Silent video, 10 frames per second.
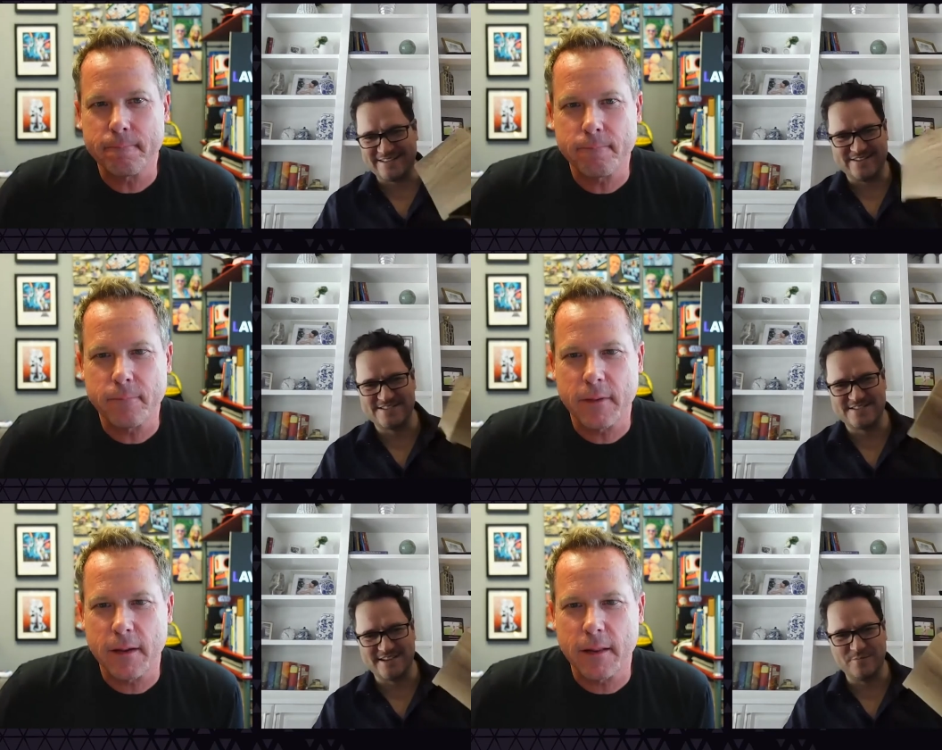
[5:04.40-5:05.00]
Speaker 1: This
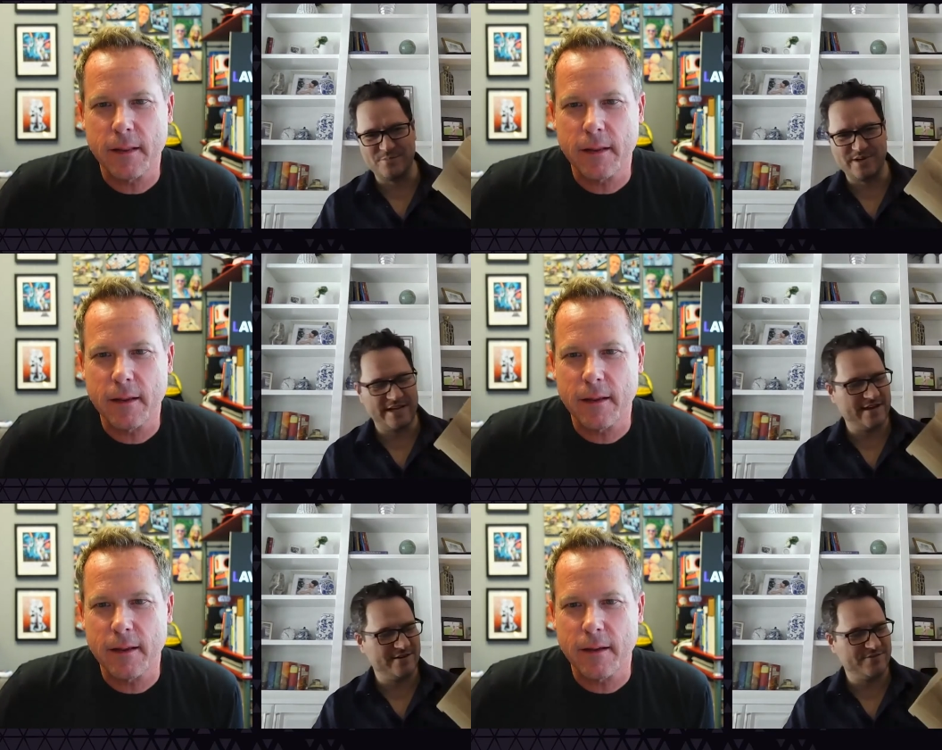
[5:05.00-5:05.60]
is a company
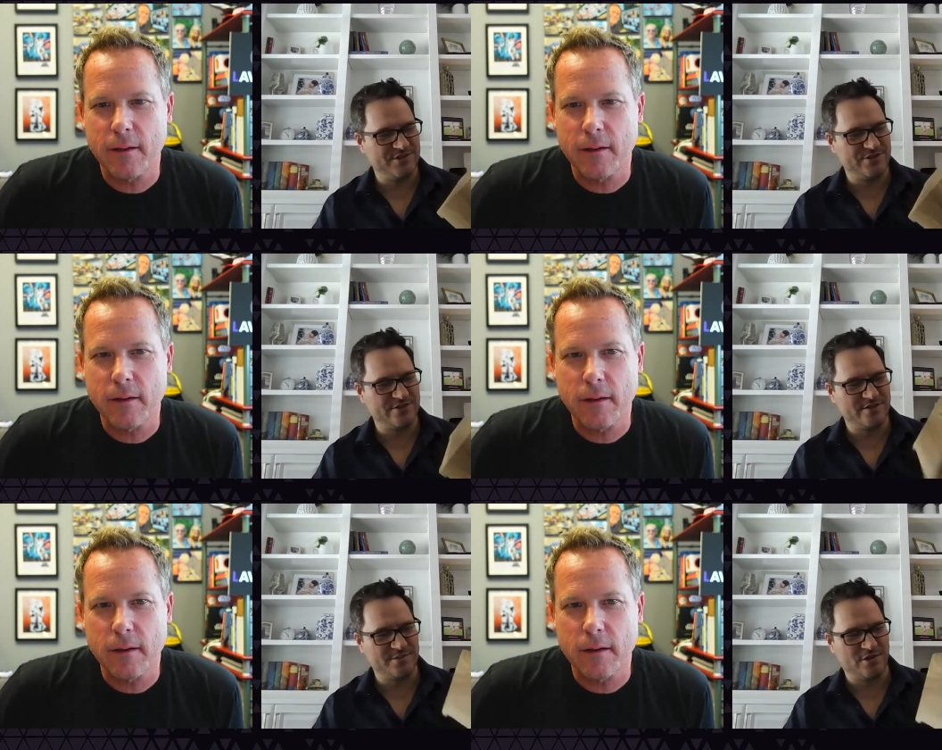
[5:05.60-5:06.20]
out of
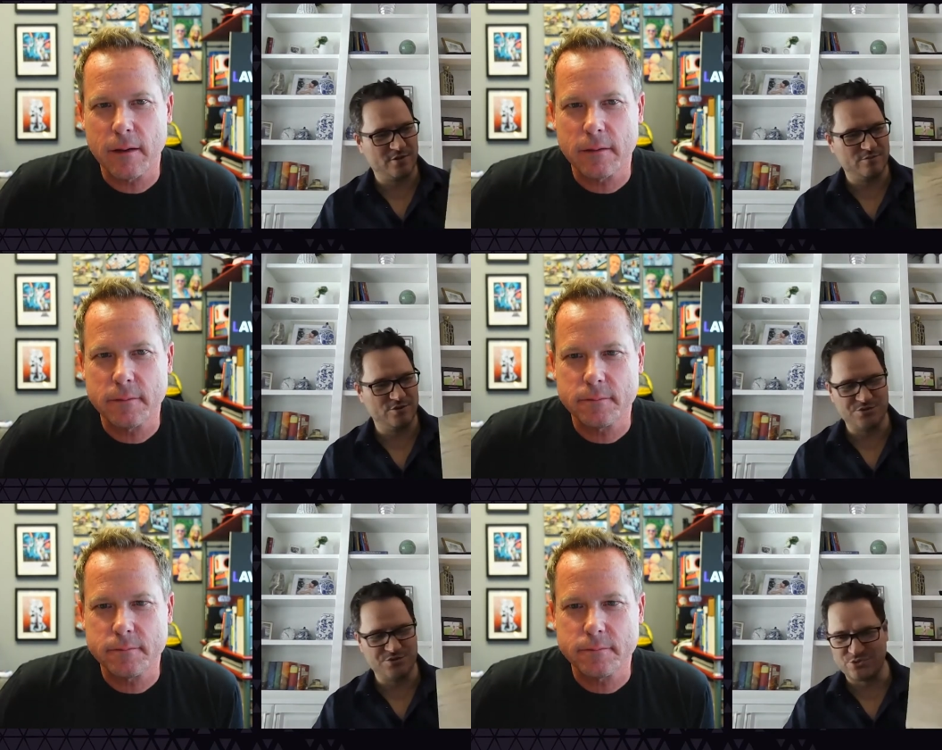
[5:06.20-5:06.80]
Europe called
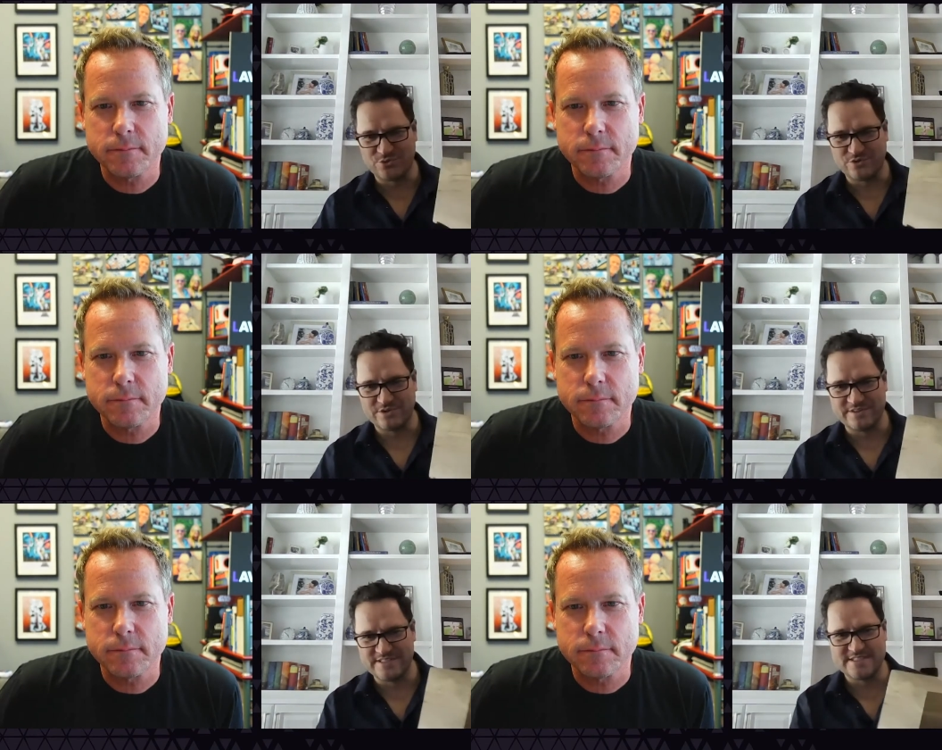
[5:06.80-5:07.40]
Bleujour,
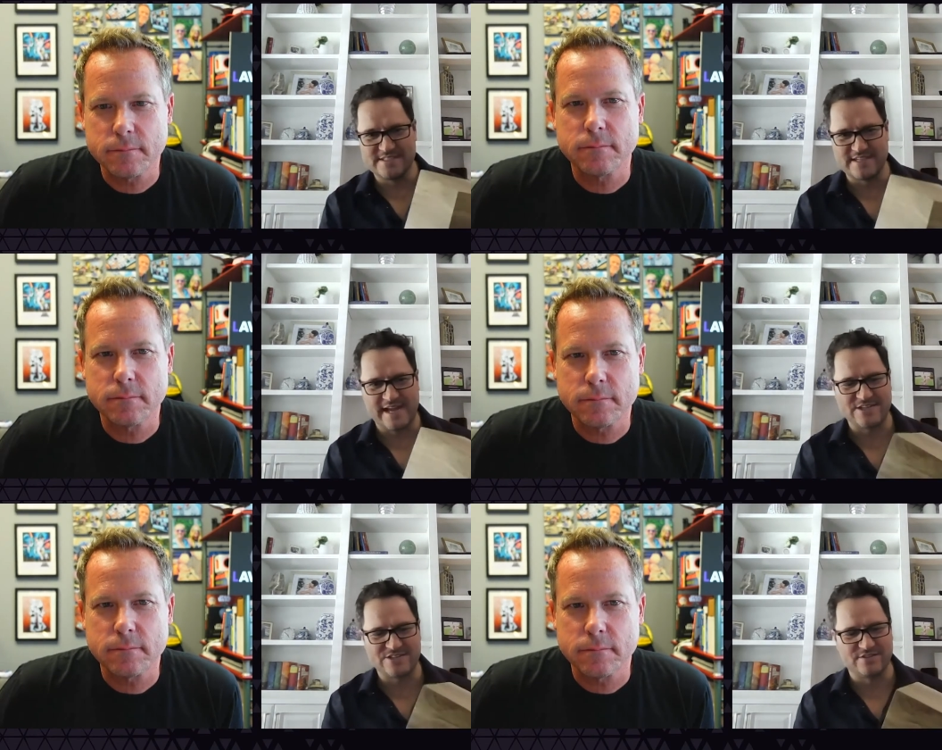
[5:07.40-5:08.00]
and this is
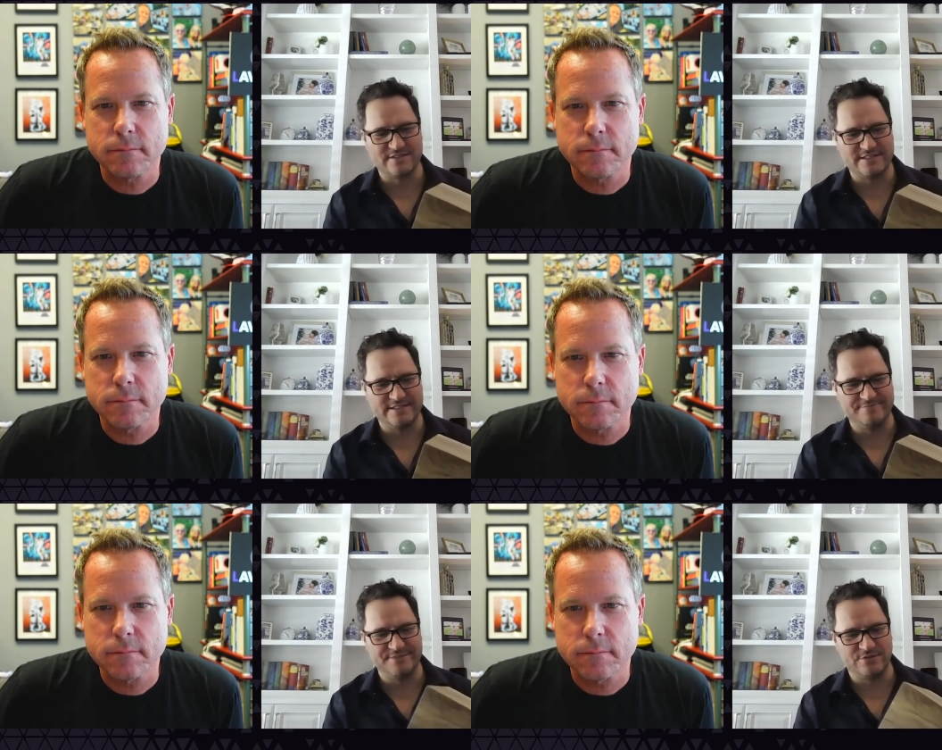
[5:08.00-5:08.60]

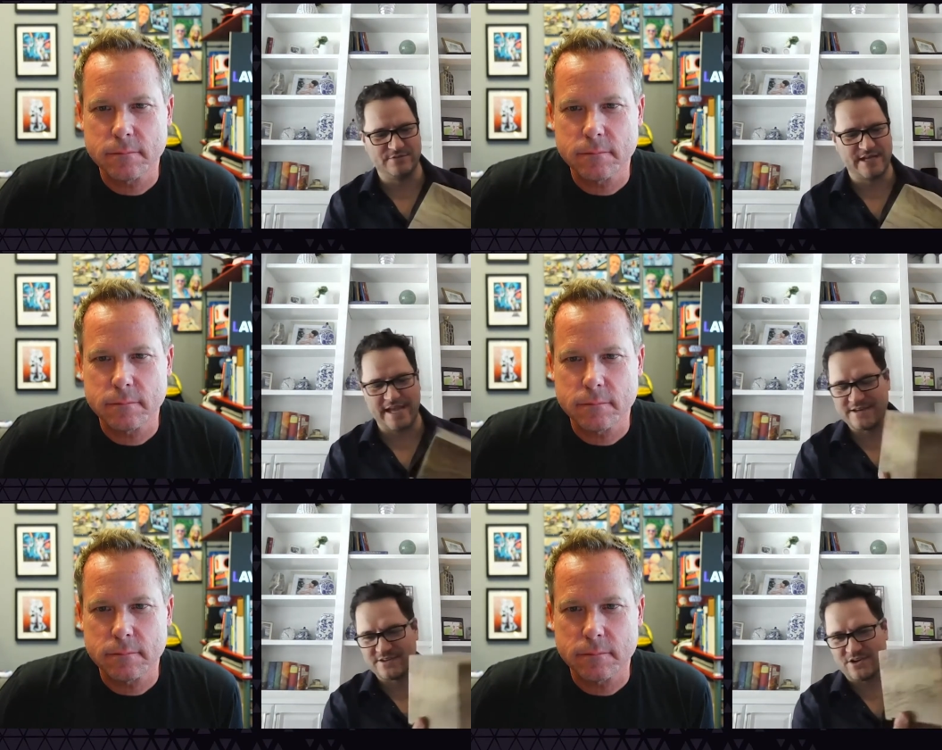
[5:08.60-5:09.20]
actually, you know,
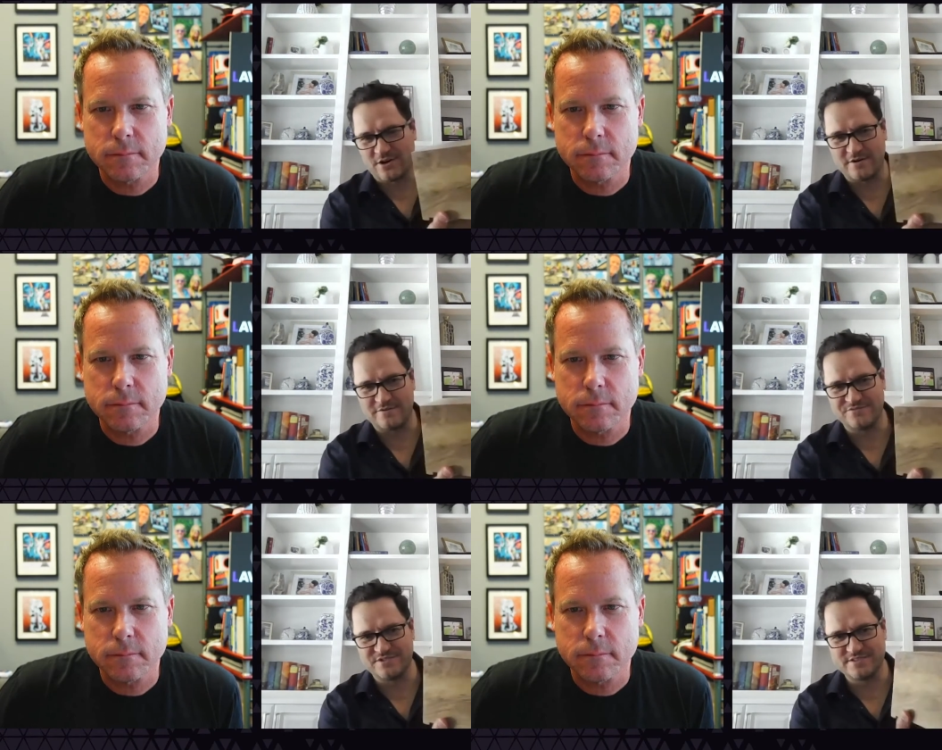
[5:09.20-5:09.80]

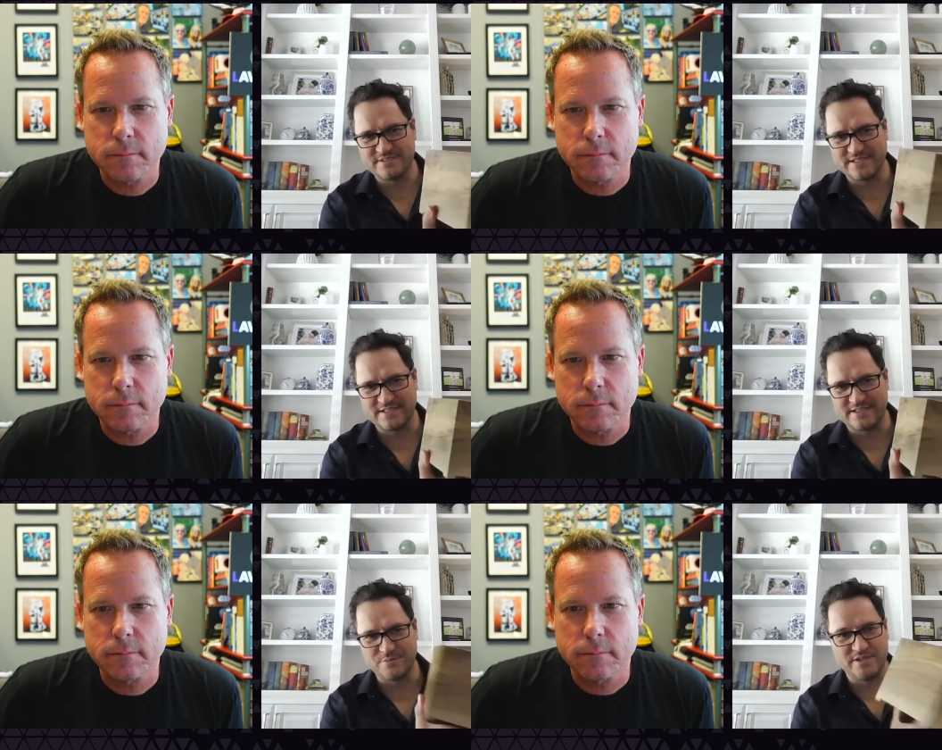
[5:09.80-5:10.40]
hand-carved, uh,
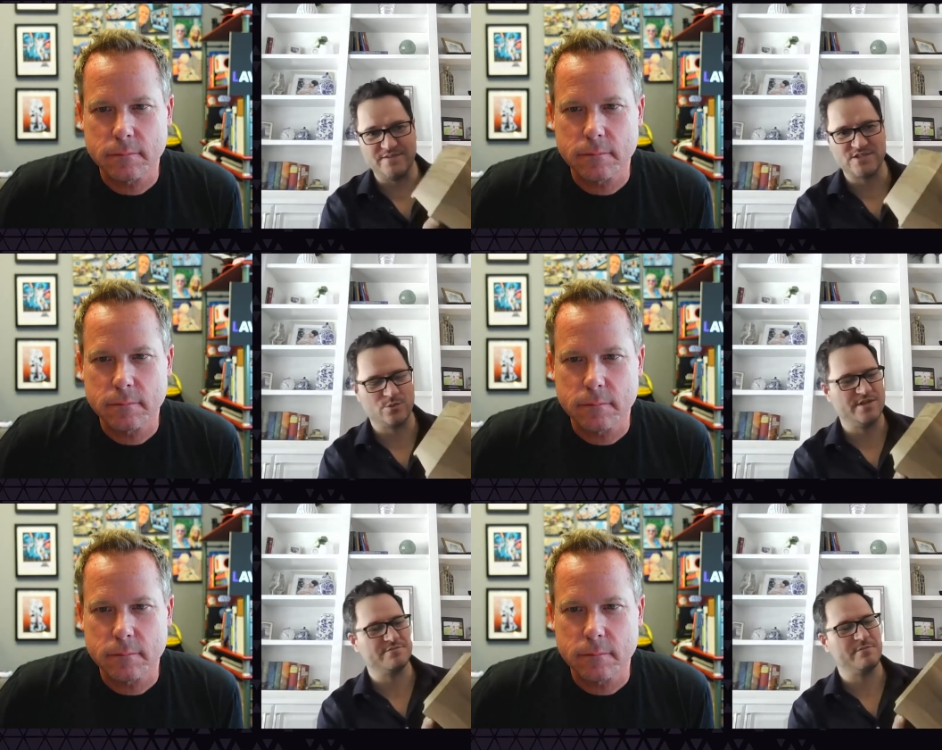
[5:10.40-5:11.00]
I believe this
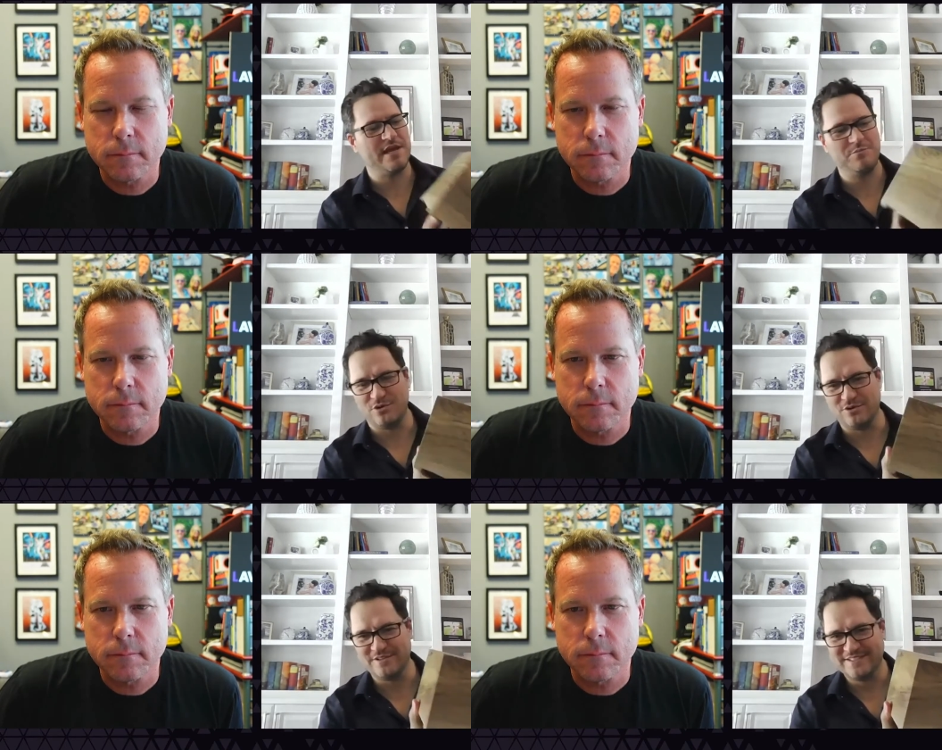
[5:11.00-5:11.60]
one is
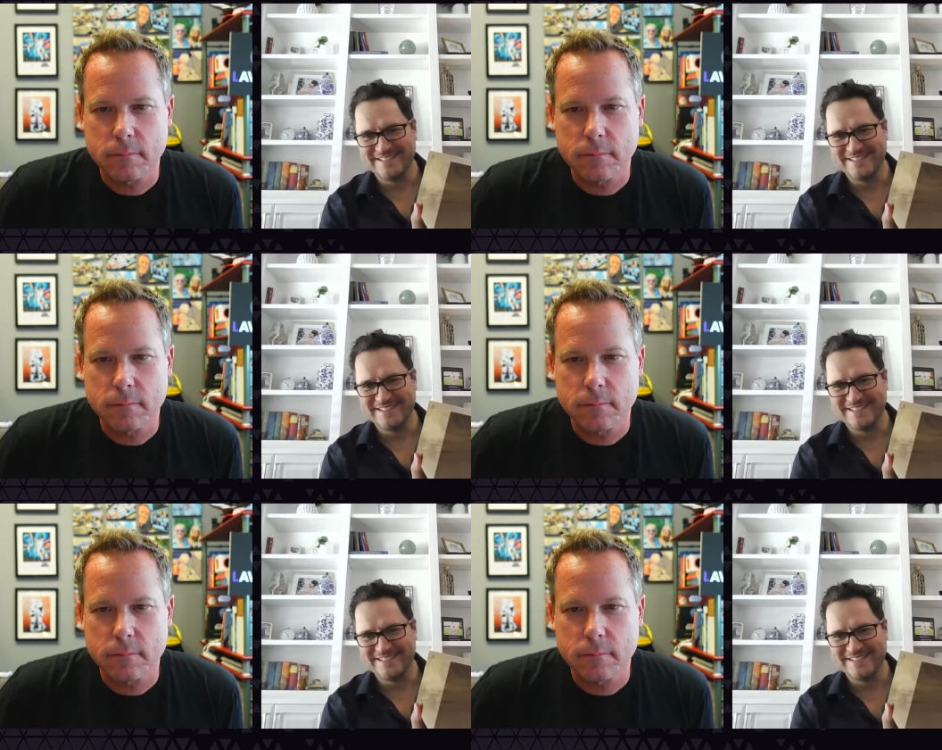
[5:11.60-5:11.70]
maple.